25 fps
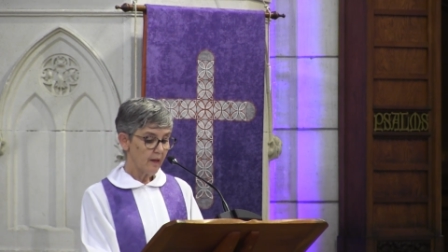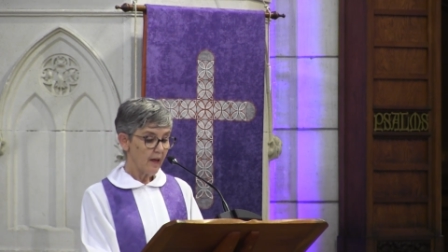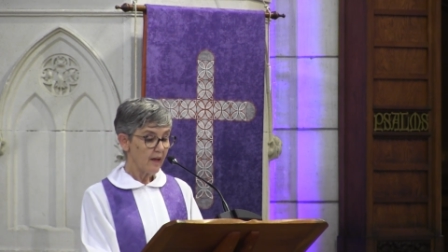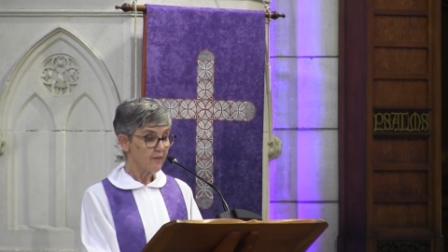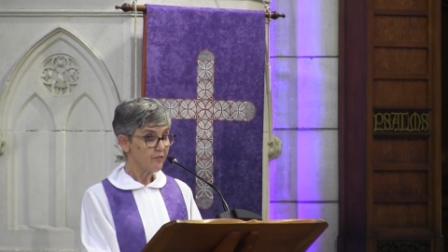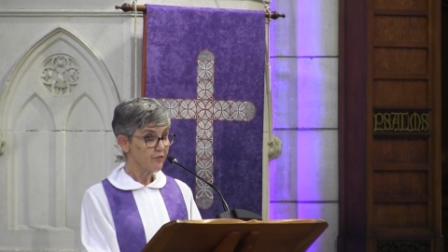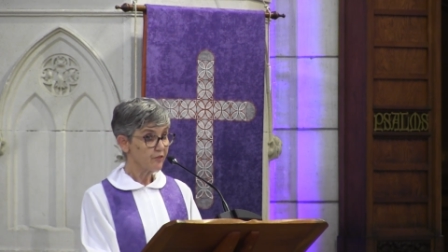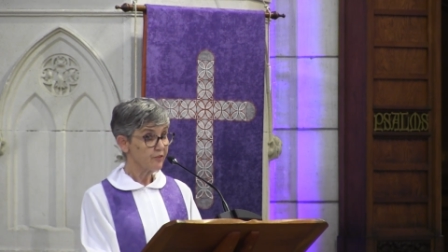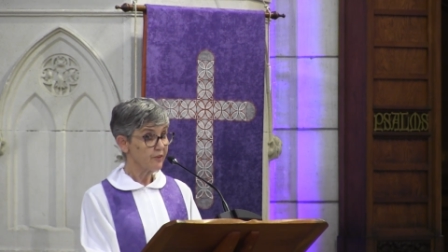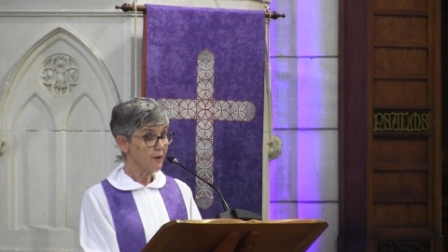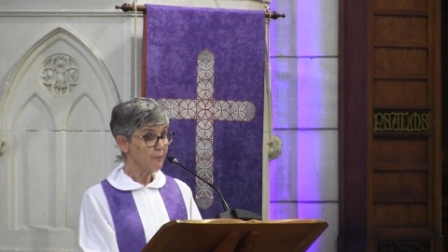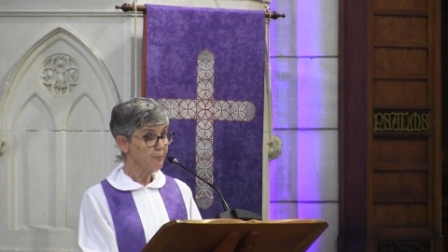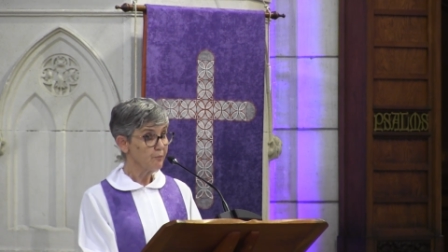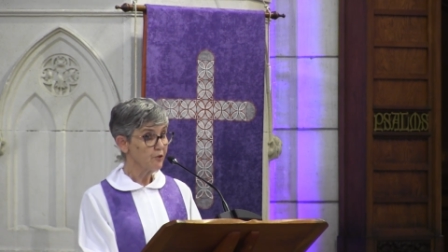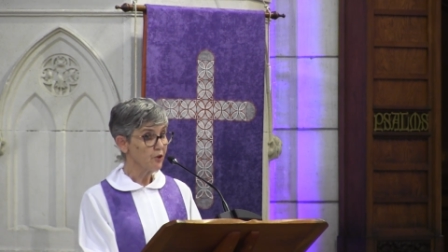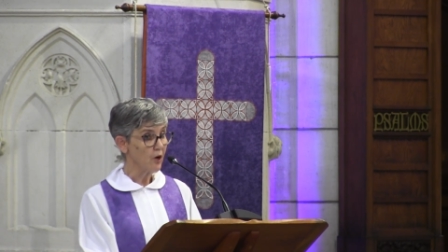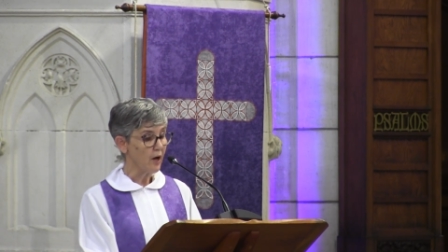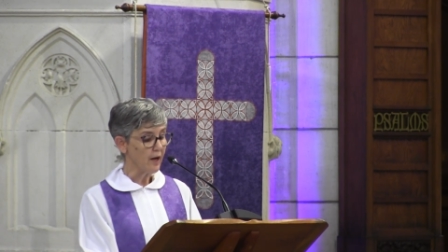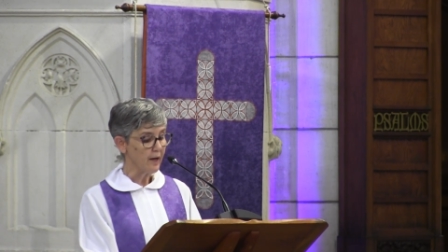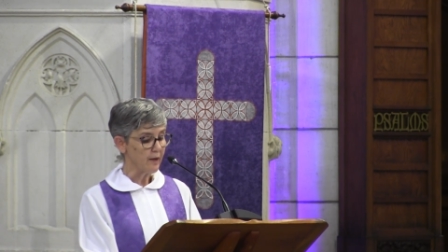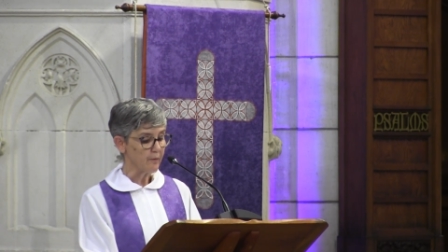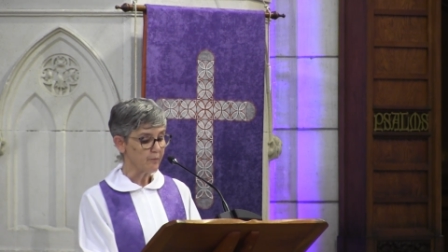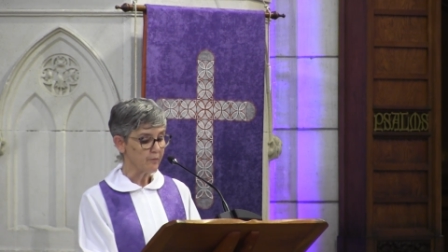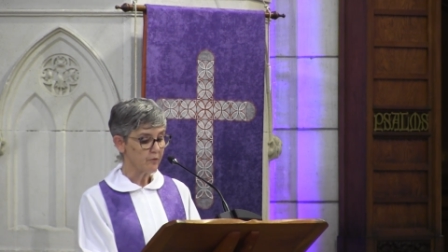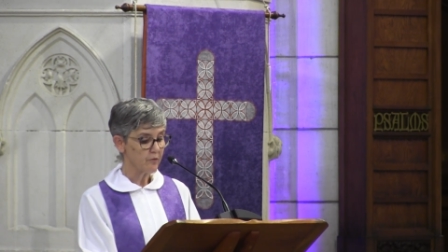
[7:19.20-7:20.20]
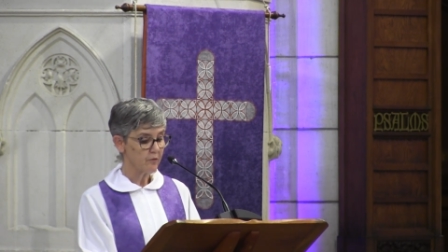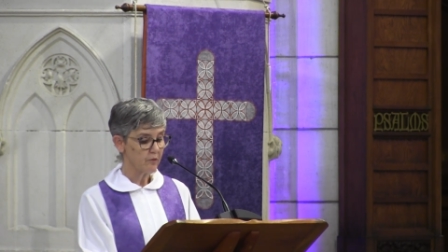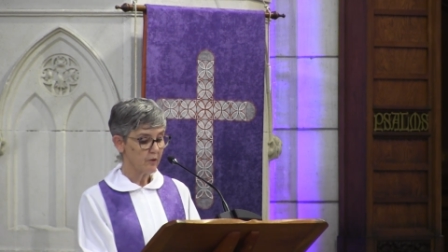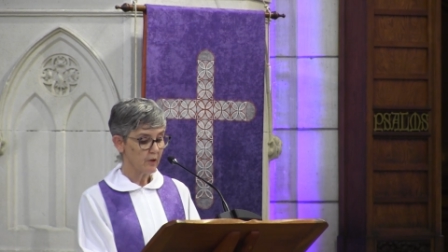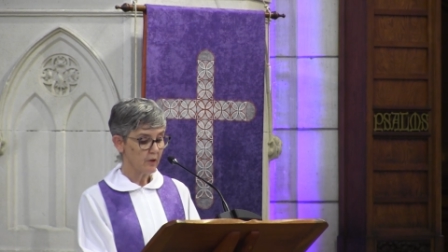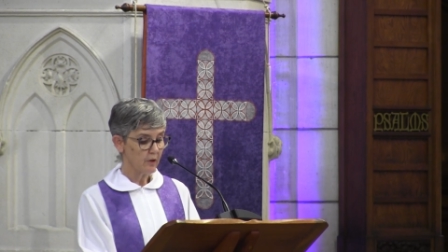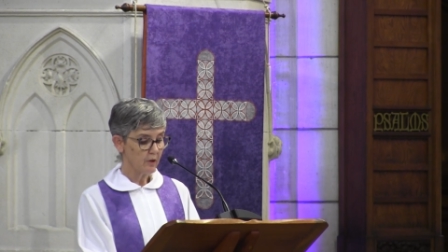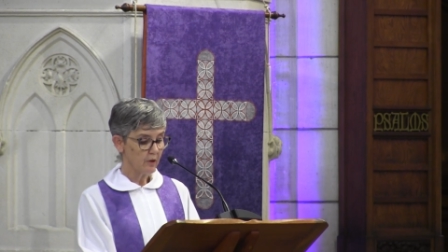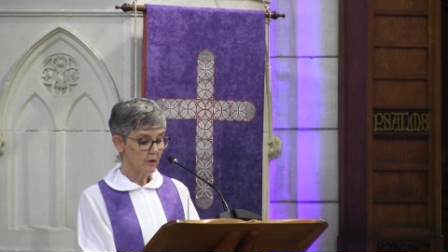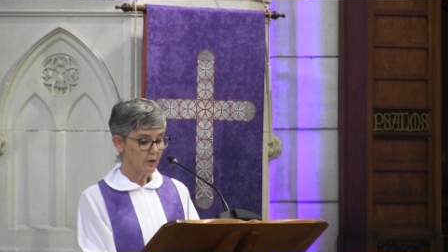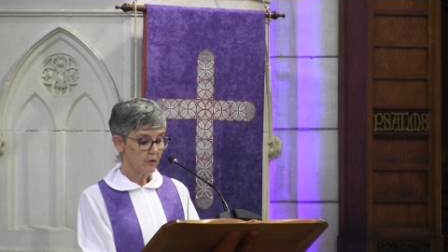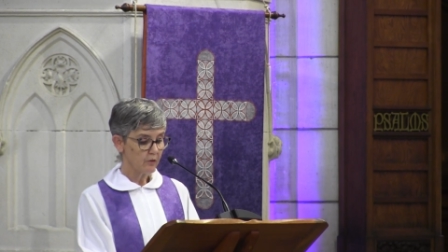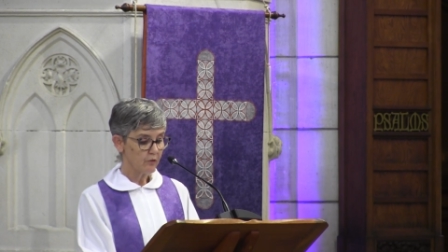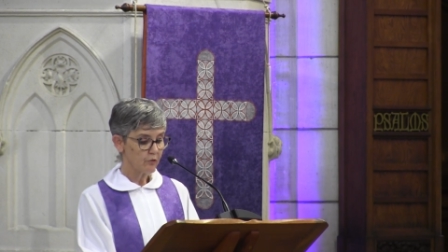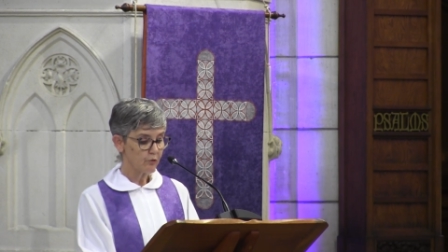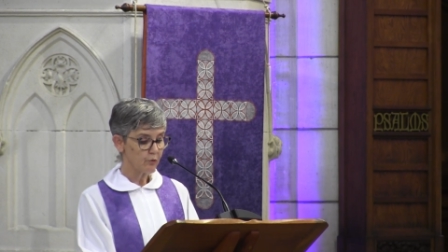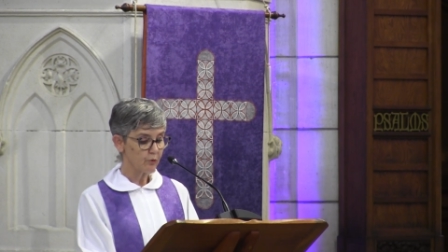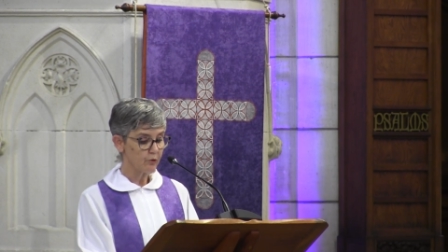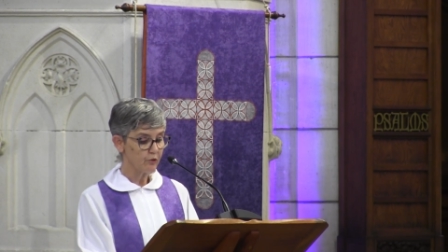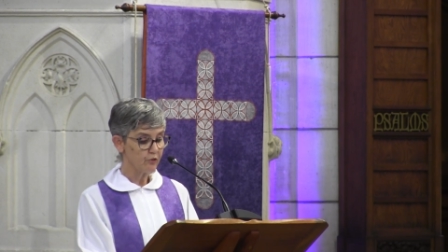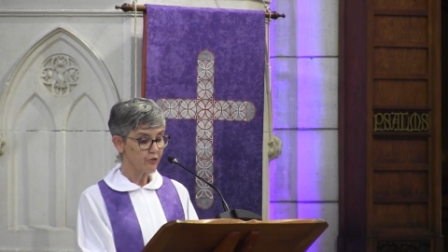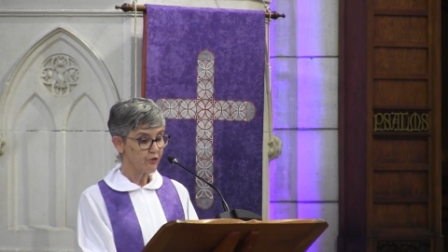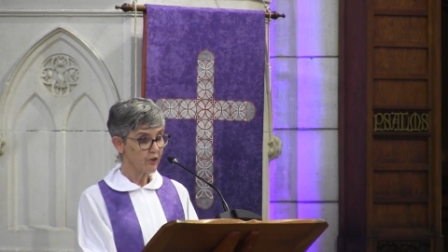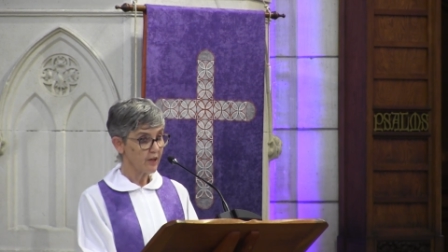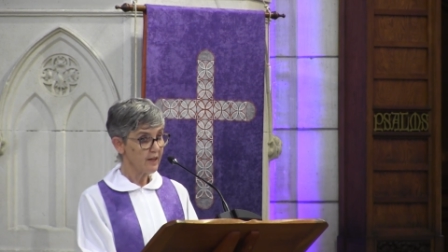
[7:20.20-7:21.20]
And sometimes,
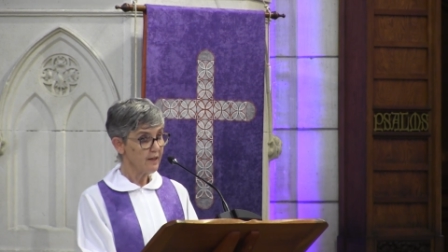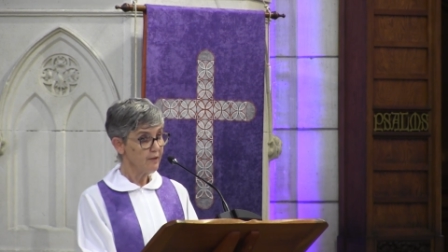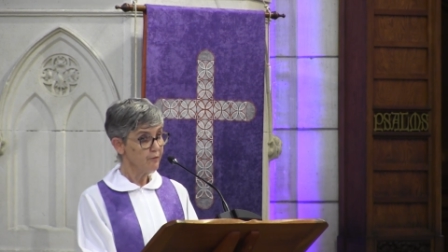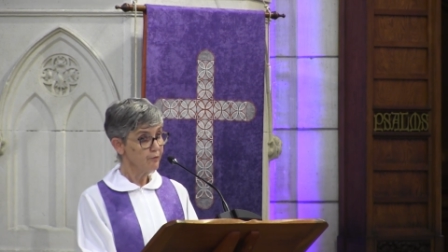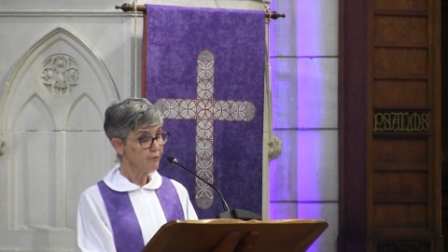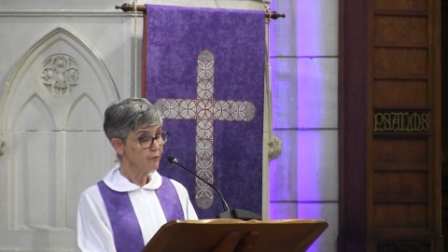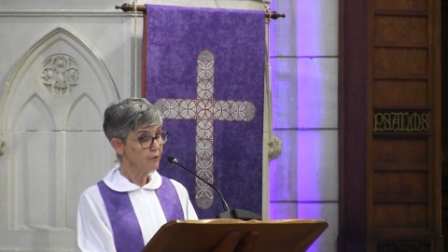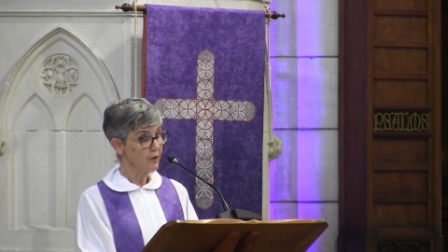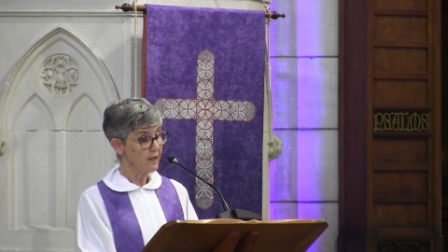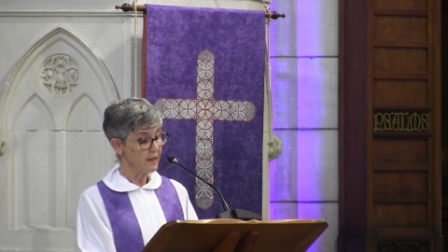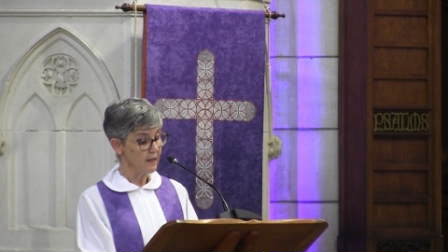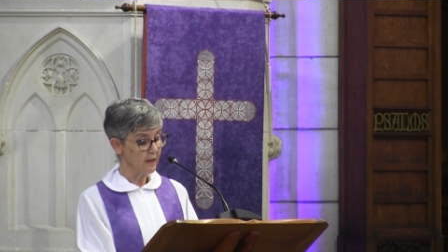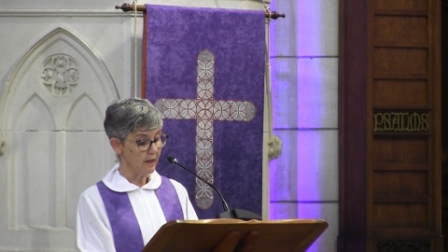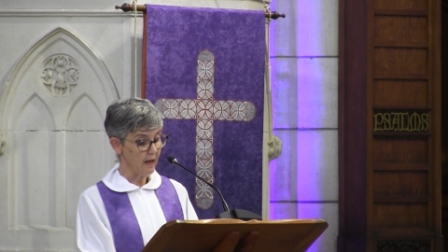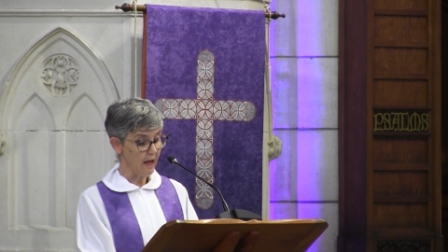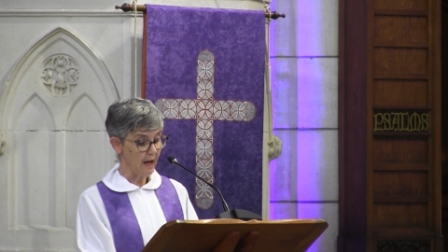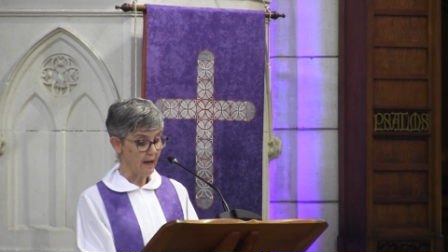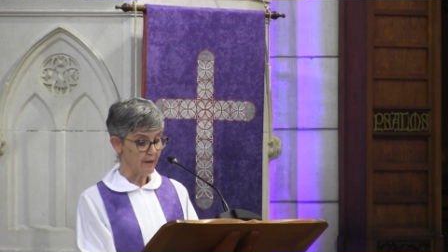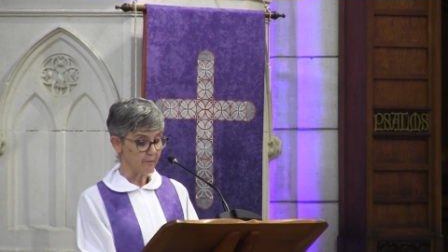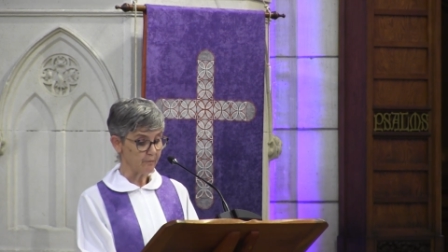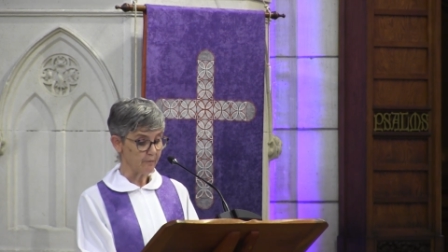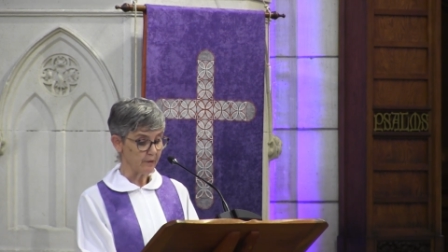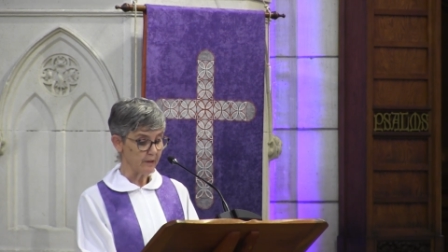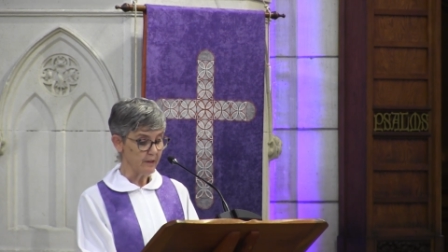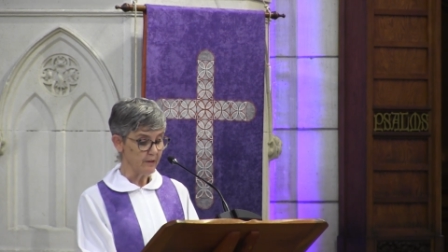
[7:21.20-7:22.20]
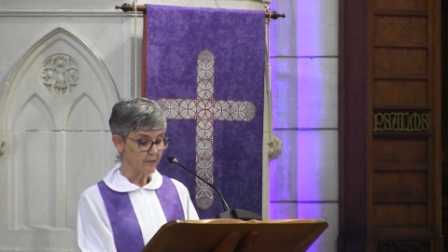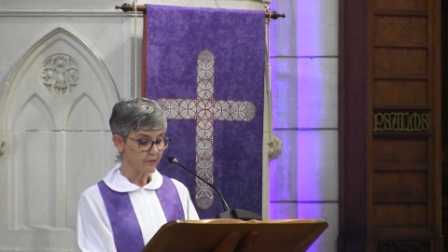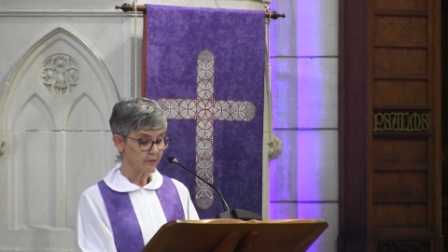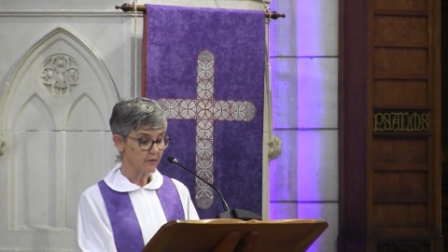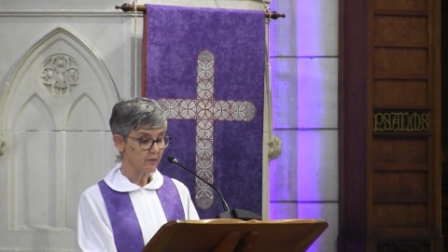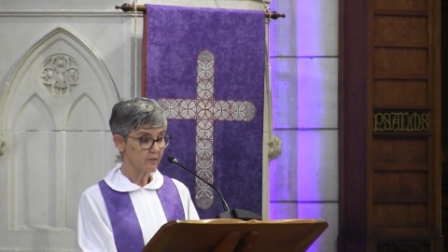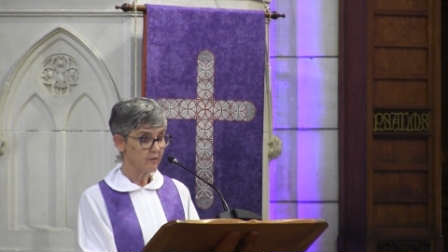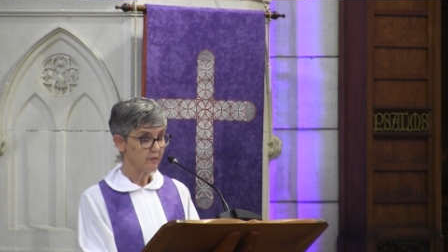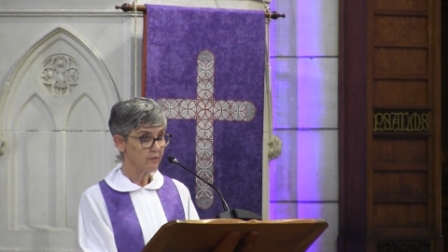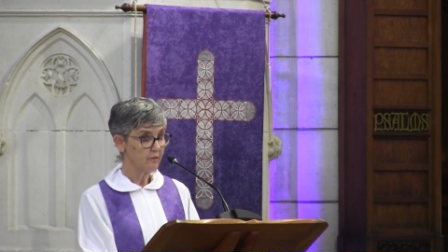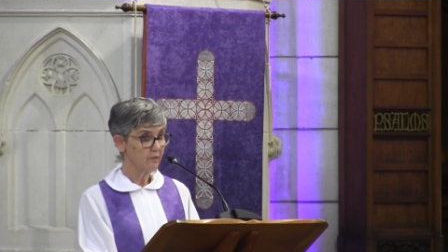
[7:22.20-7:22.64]
to achieve realignment